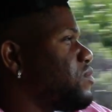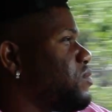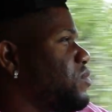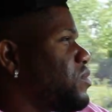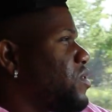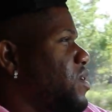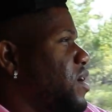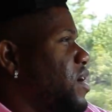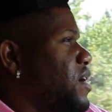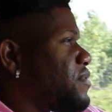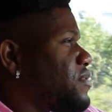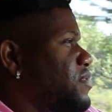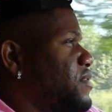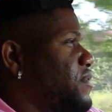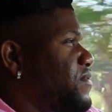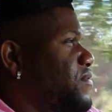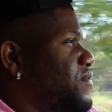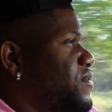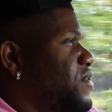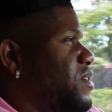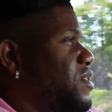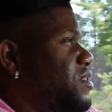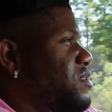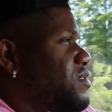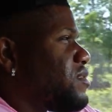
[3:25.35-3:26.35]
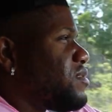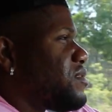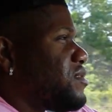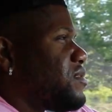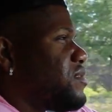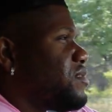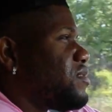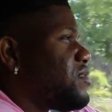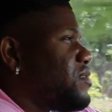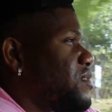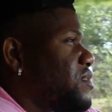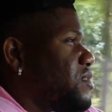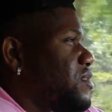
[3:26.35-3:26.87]
We're gonna have some fun.
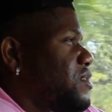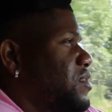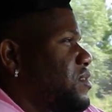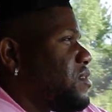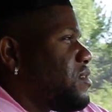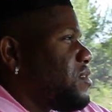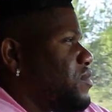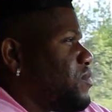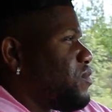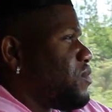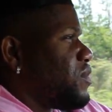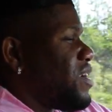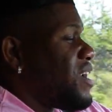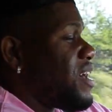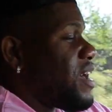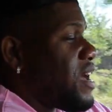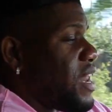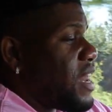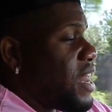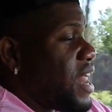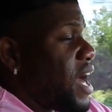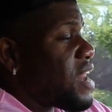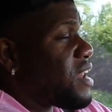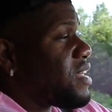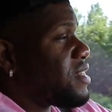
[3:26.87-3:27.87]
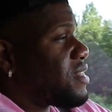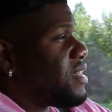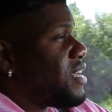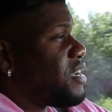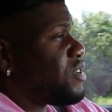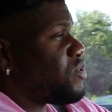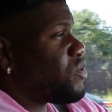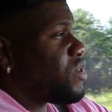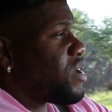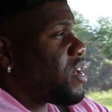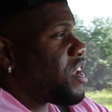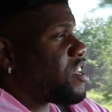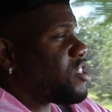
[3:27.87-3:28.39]
We got a lot of
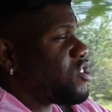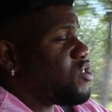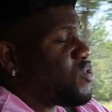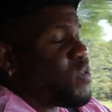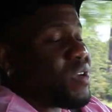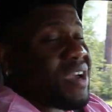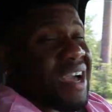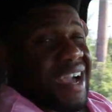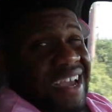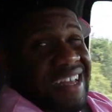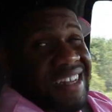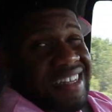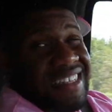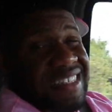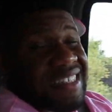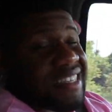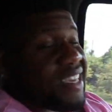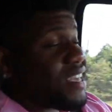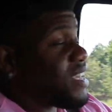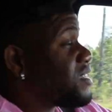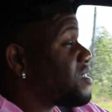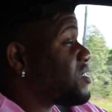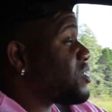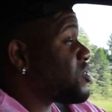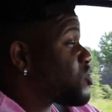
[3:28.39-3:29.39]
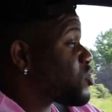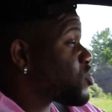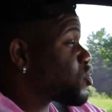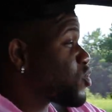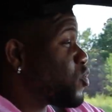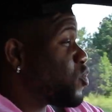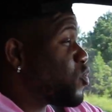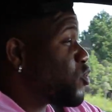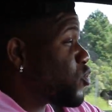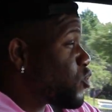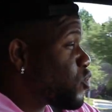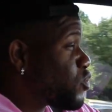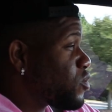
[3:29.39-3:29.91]
things we gotta do. We gotta get these kids in
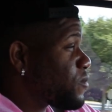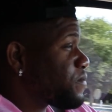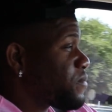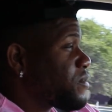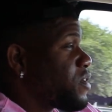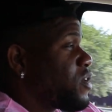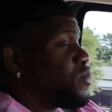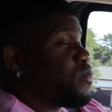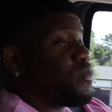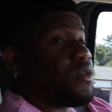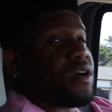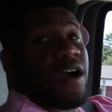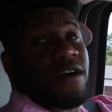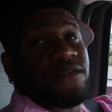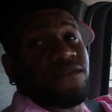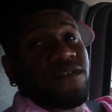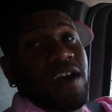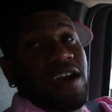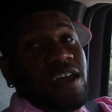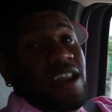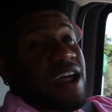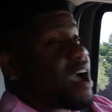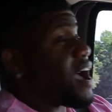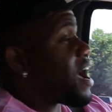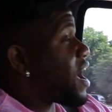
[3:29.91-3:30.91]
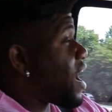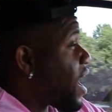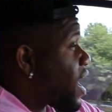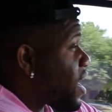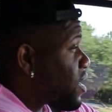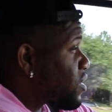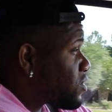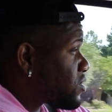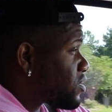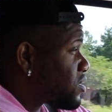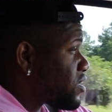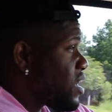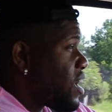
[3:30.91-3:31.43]
school. We gotta find our
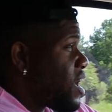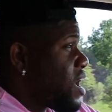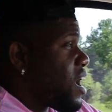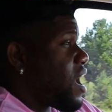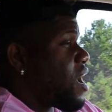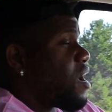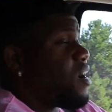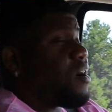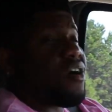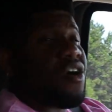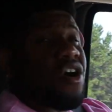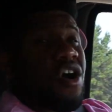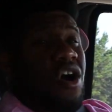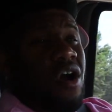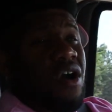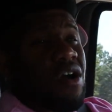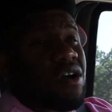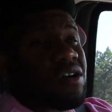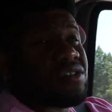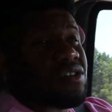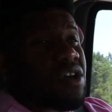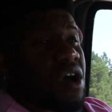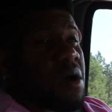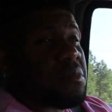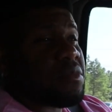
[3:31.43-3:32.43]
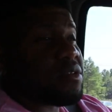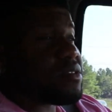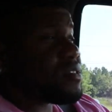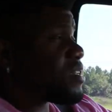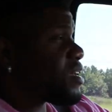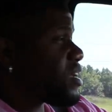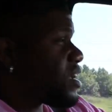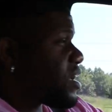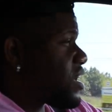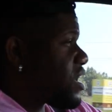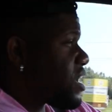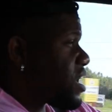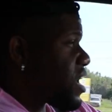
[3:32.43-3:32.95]
house. Our uh, car is
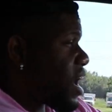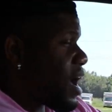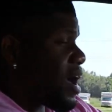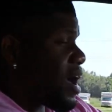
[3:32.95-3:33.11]
almost here.